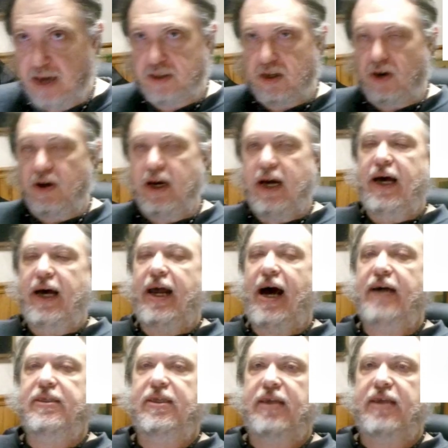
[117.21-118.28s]
So it
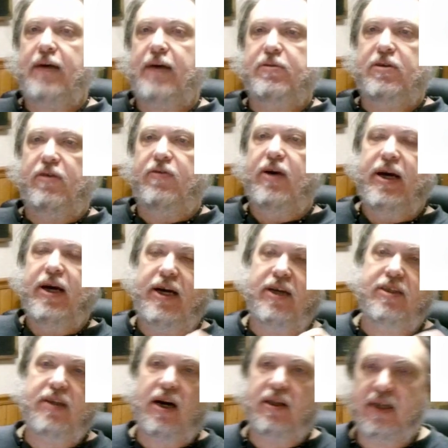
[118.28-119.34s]
has examples of
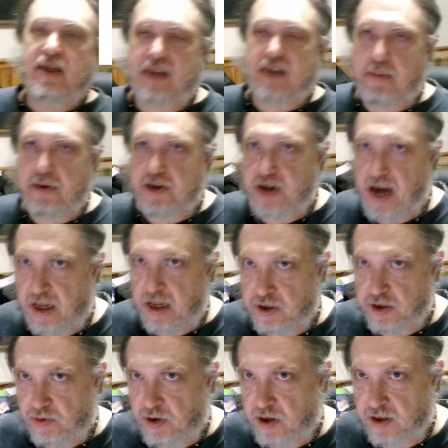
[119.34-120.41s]
here's how this type of
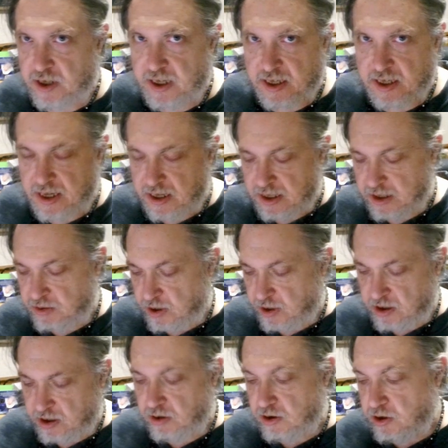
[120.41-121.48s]
challenge works and here's how this
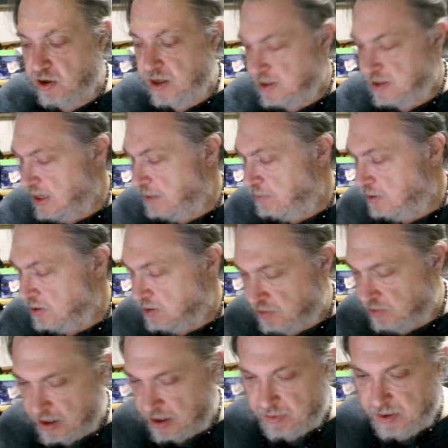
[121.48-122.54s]
works. So good examples,
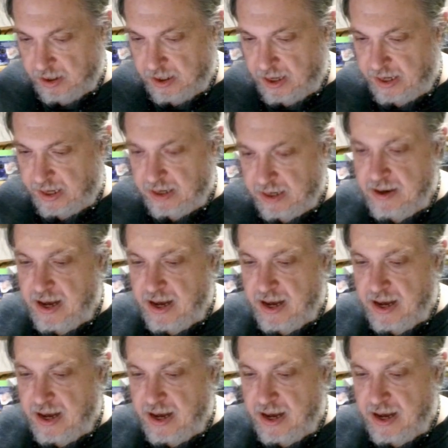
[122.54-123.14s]
which I really like.